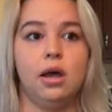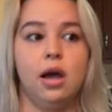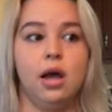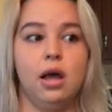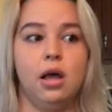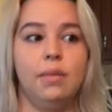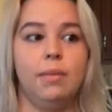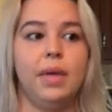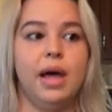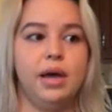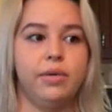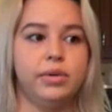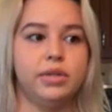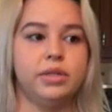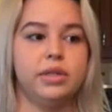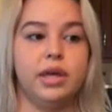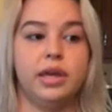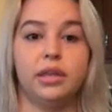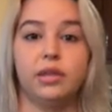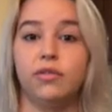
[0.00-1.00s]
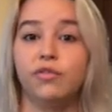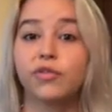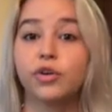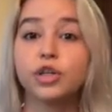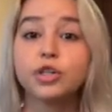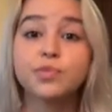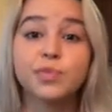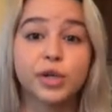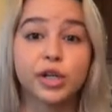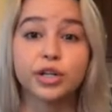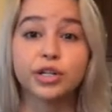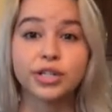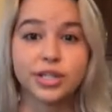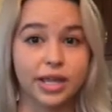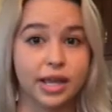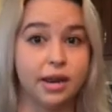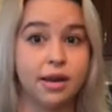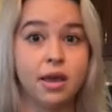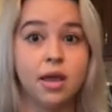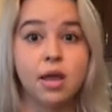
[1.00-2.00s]
I was like the first
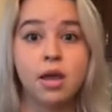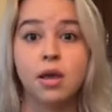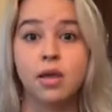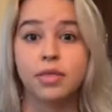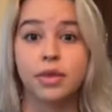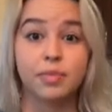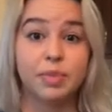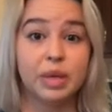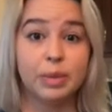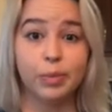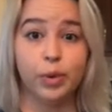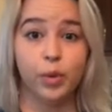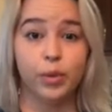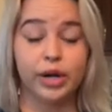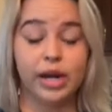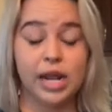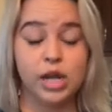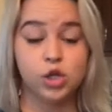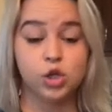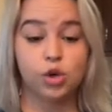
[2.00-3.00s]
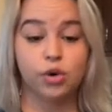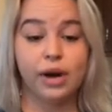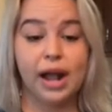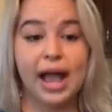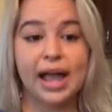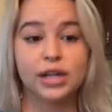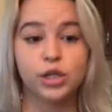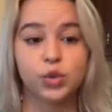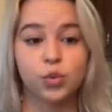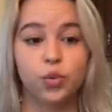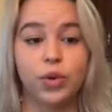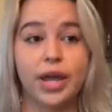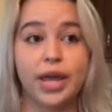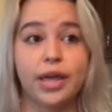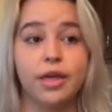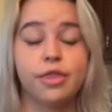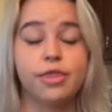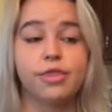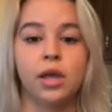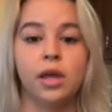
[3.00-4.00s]
person that people would interact
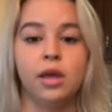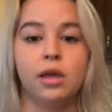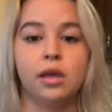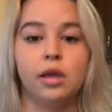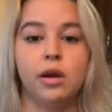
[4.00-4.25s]
with.